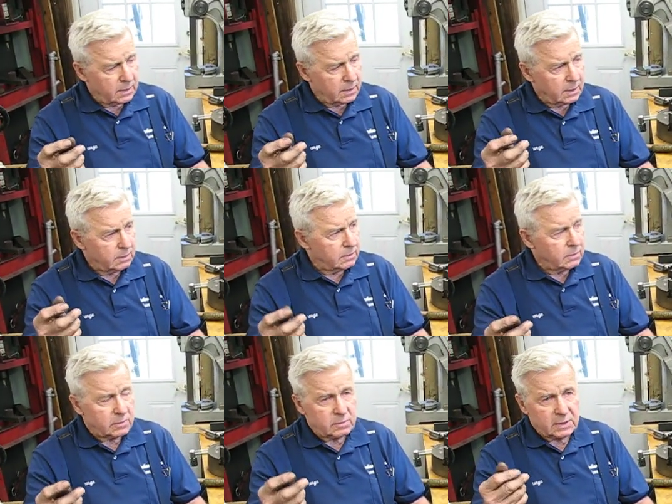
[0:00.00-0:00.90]

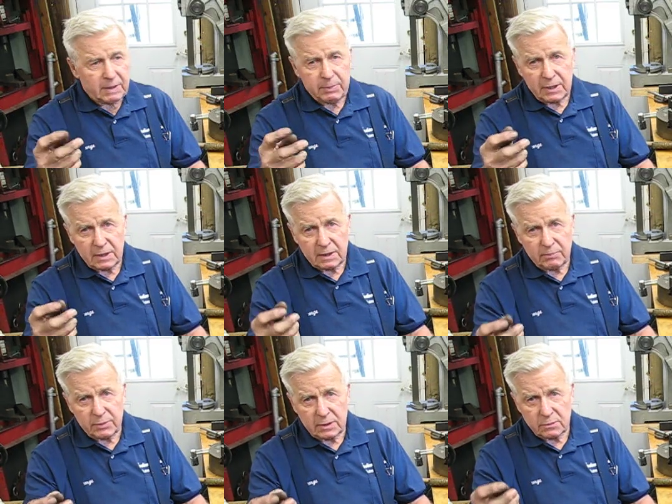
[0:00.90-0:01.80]
uh, lapping
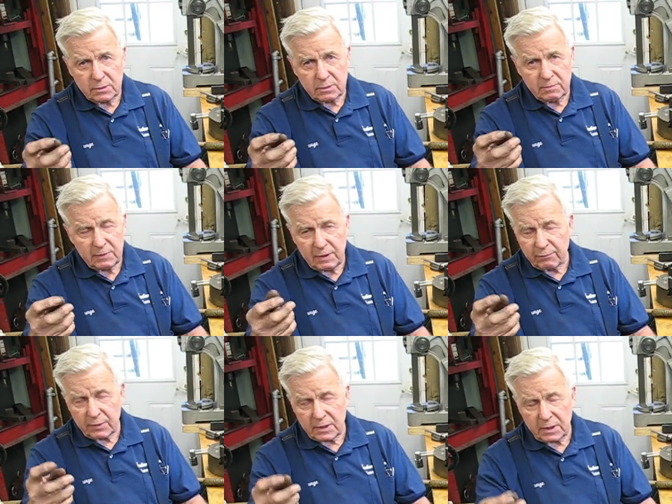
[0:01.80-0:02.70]
compound or valve
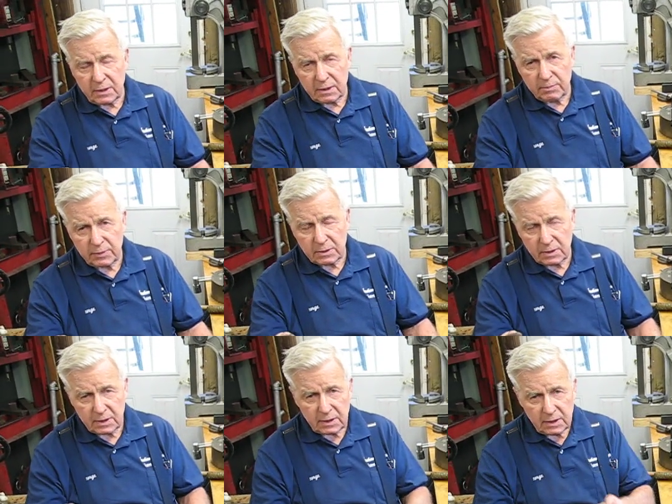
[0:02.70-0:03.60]
grinding compound
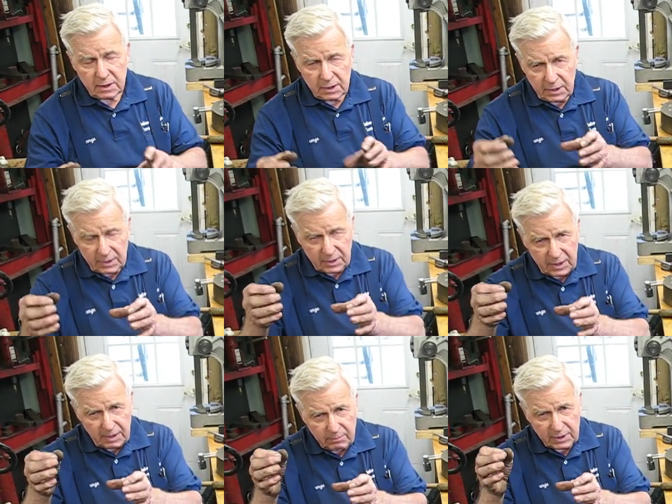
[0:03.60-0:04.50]
on it and
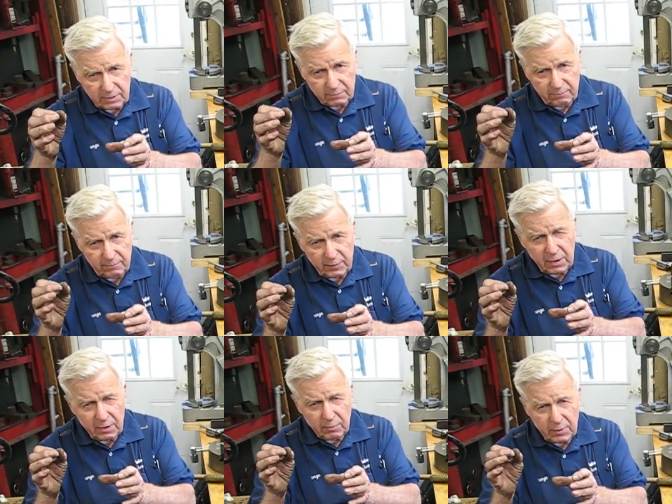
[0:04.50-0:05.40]
came down
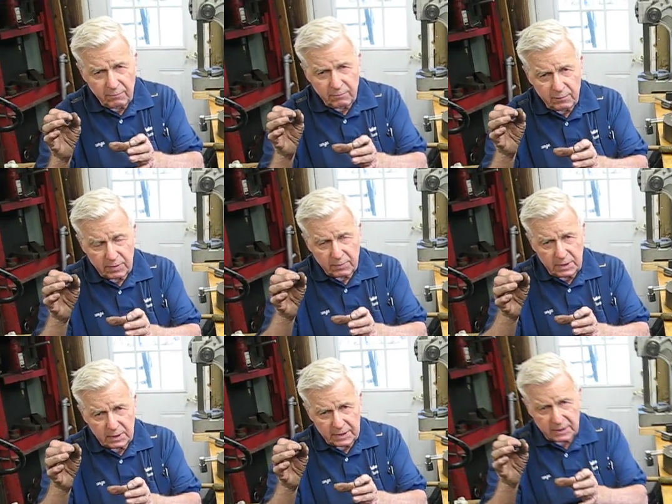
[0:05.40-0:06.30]
very,
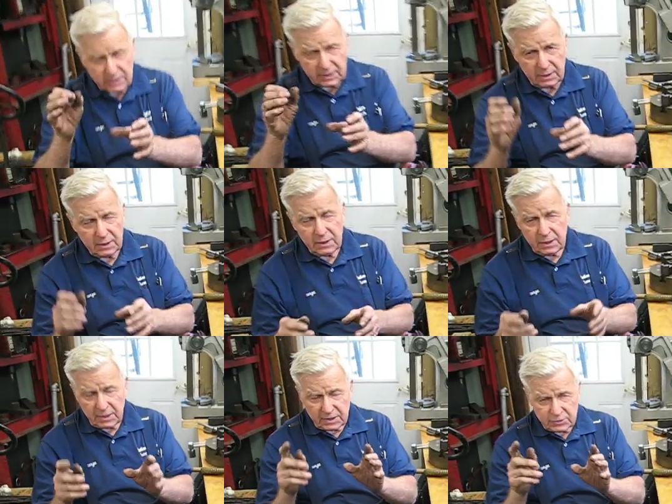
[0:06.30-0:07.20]
very lightly.
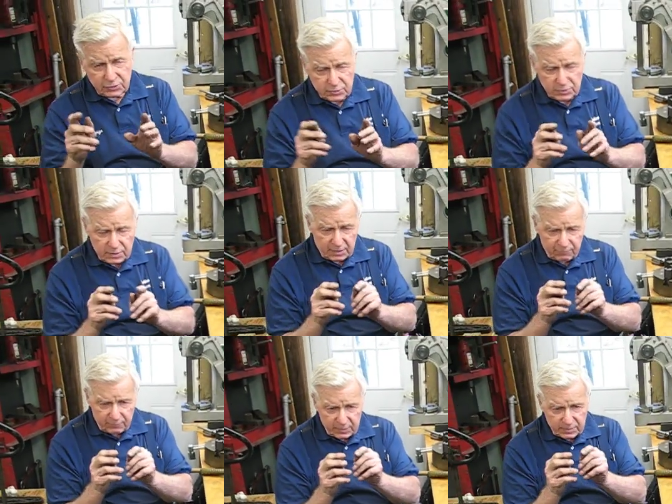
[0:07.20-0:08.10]
And sure
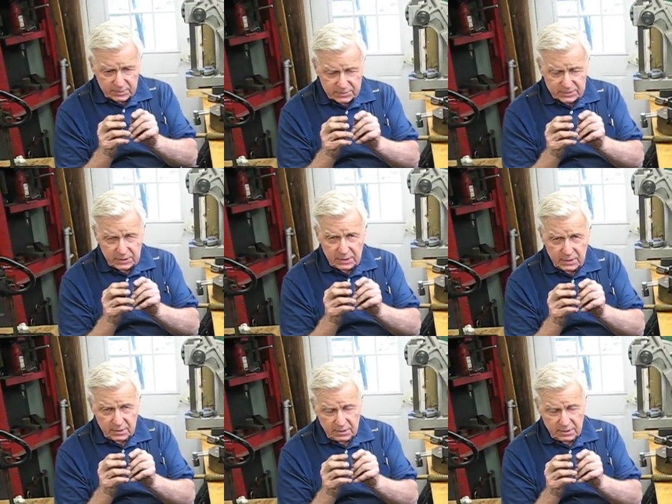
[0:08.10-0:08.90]
enough, we could see